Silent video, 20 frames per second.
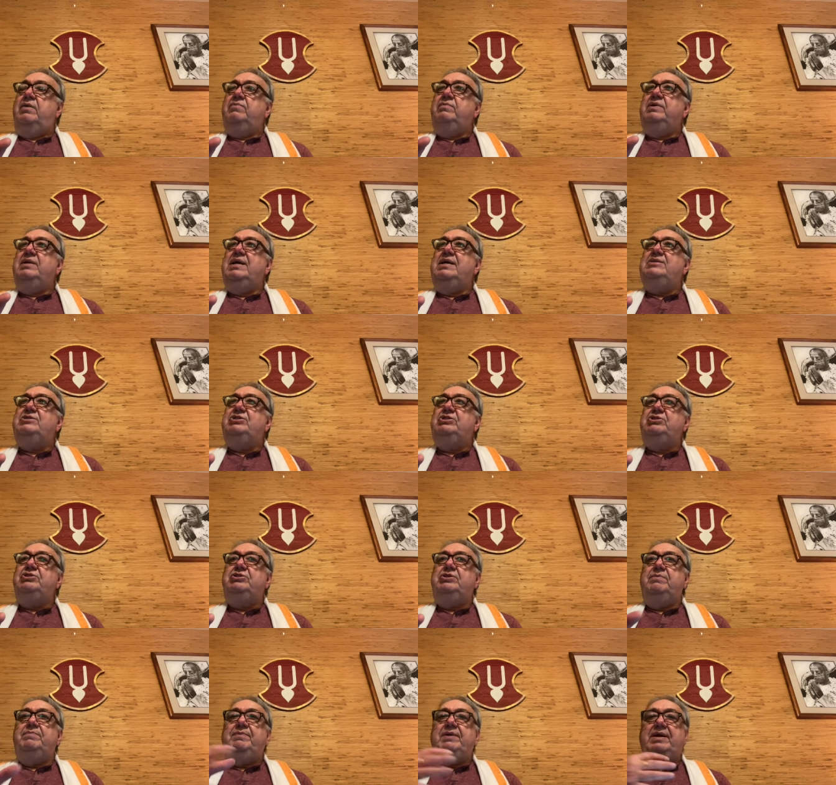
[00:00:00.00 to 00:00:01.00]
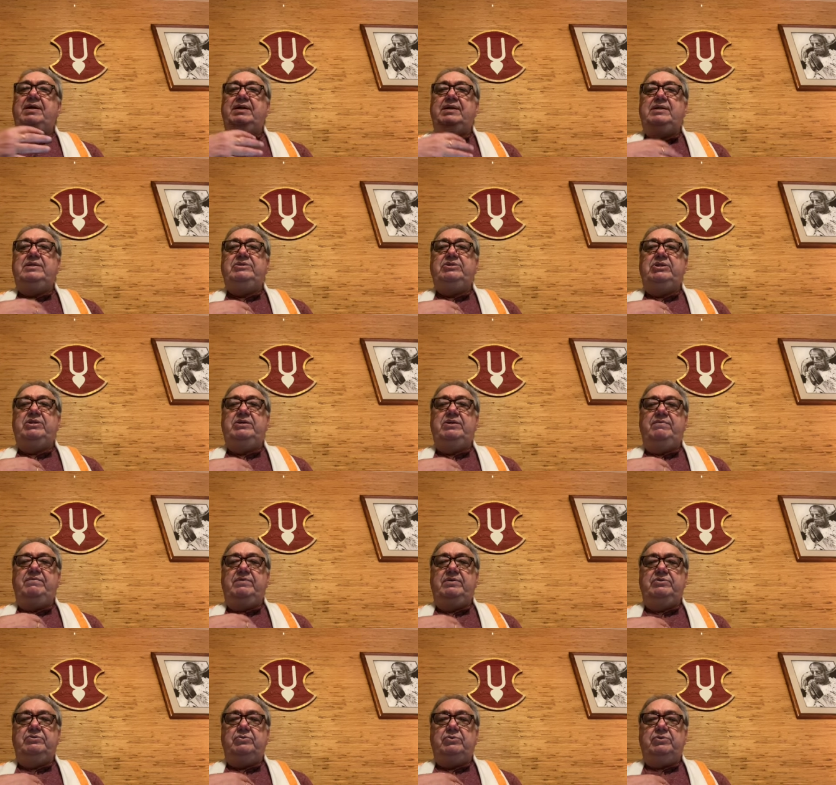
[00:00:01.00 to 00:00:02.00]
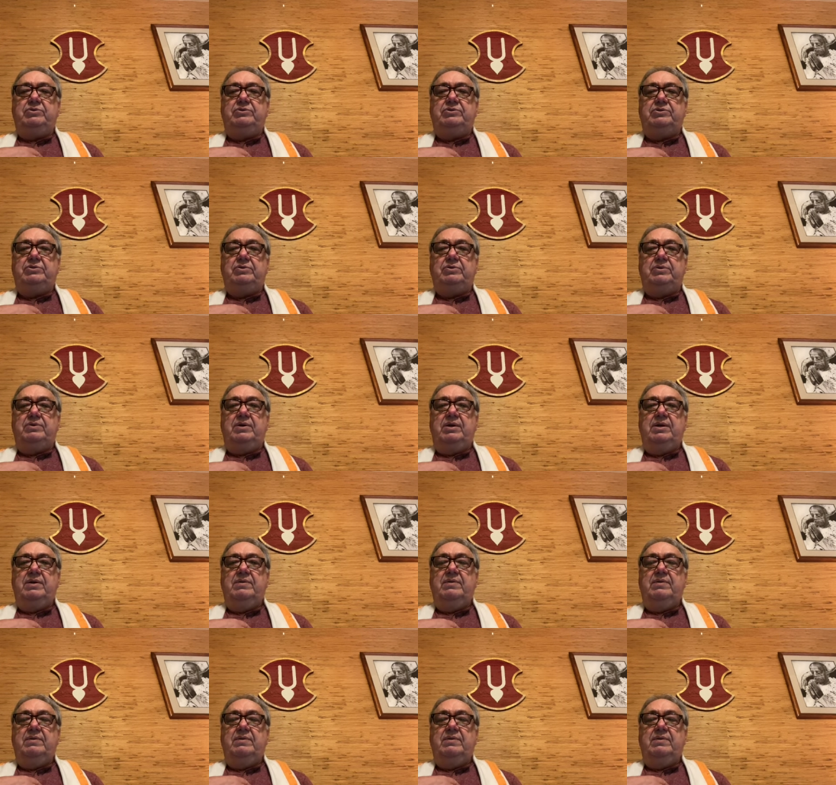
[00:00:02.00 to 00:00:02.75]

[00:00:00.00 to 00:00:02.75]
relationship that each individual soul